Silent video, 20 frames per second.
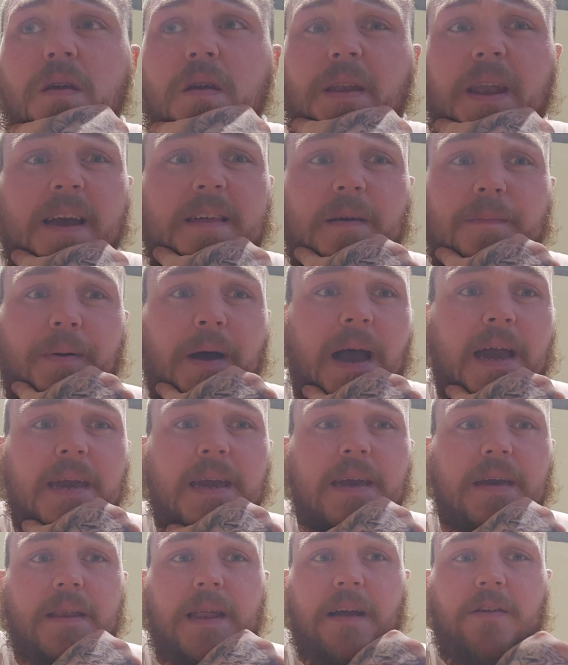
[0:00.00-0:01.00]
And that's about
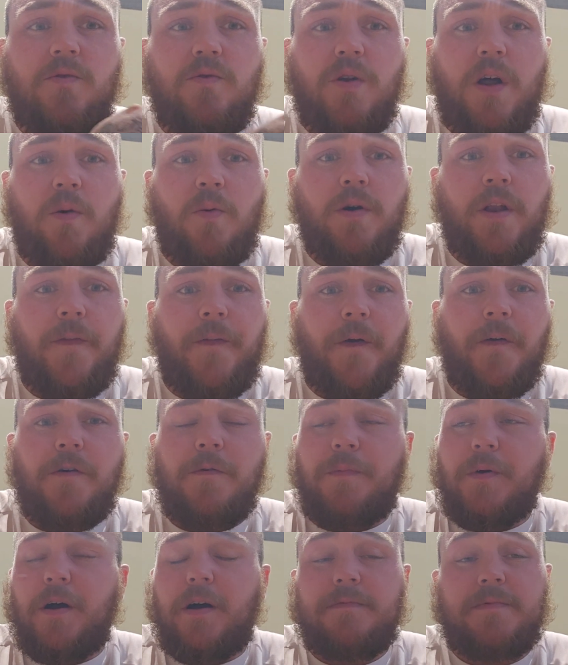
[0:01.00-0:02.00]
it. That's all I want to
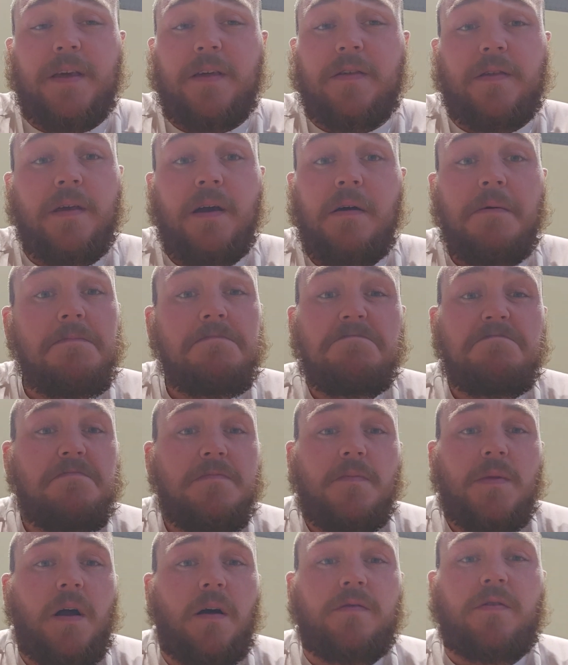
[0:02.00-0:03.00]
do. But I just
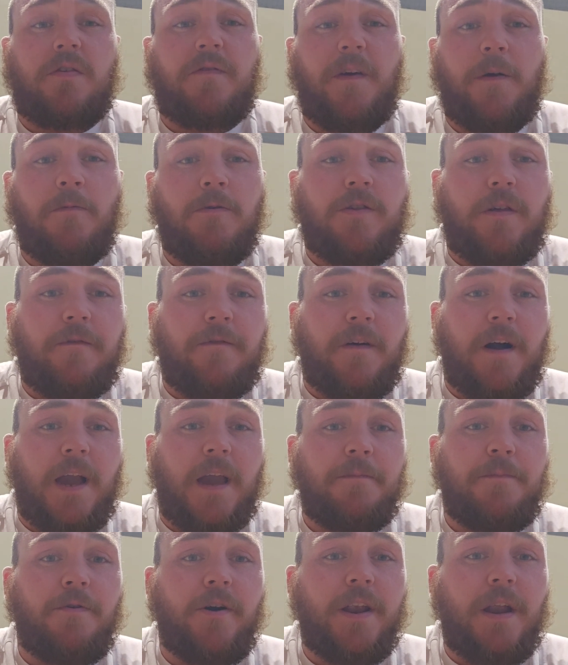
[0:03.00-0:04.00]
think, what's the
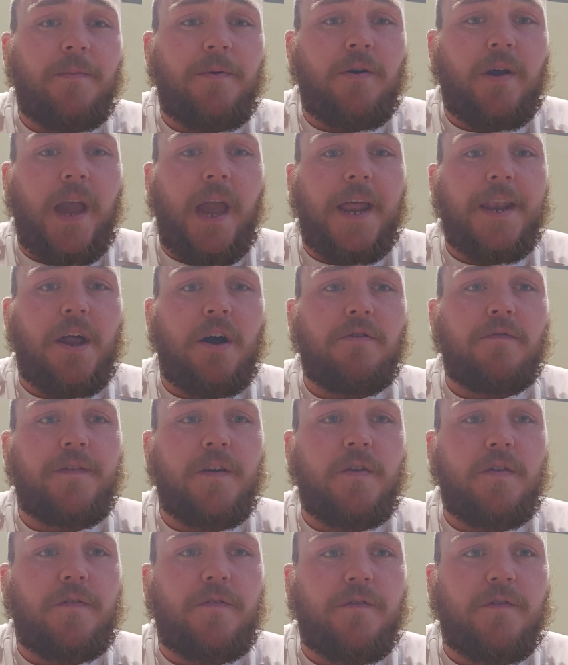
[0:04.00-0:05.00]
fucking point? I'm not getting no
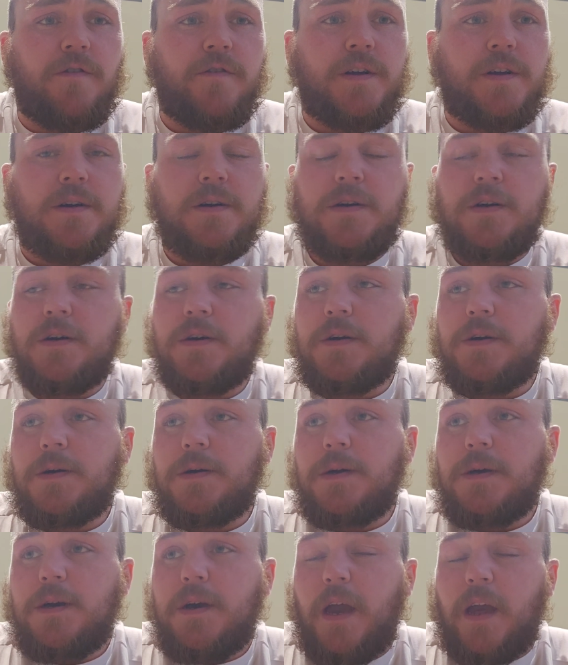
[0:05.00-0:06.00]
views for it.
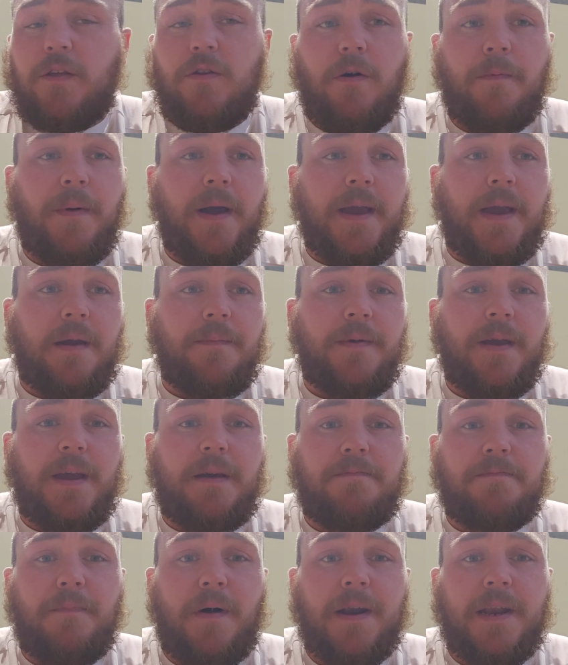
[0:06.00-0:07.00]
It's not making
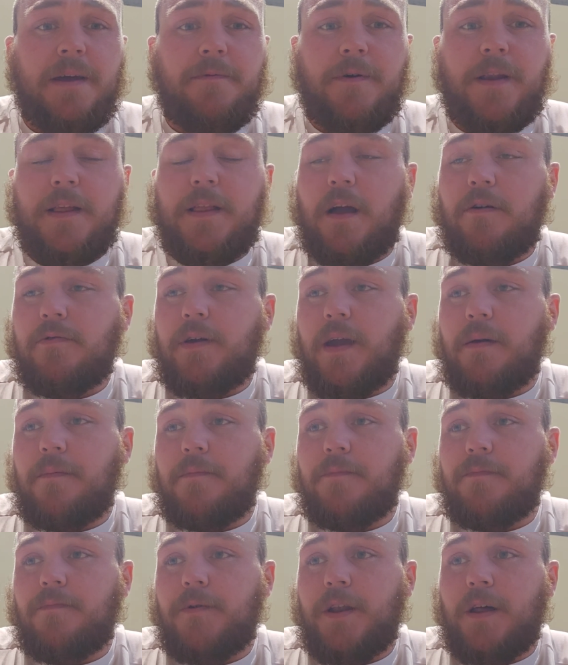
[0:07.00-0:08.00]
me money when I don't
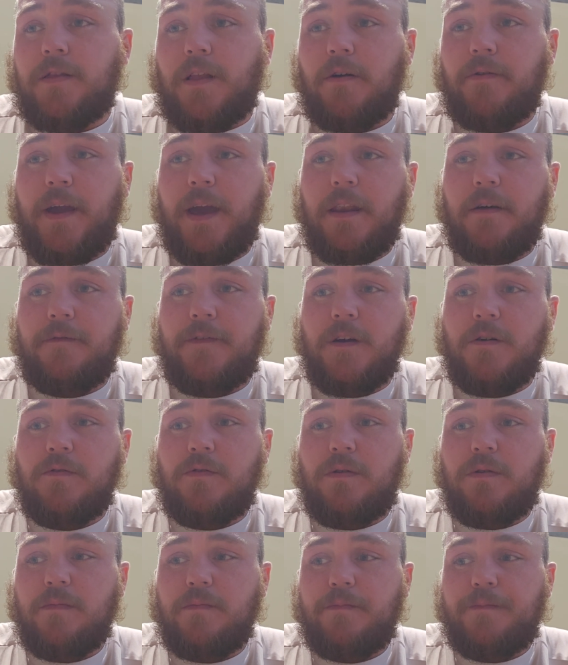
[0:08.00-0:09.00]
get the
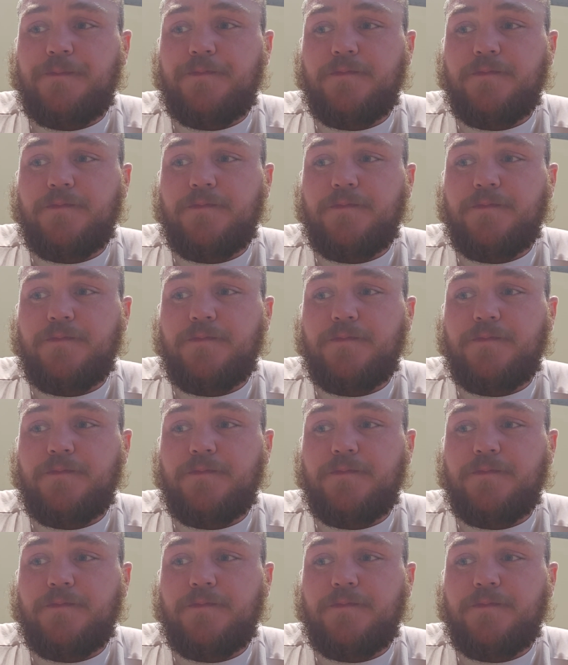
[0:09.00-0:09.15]
views.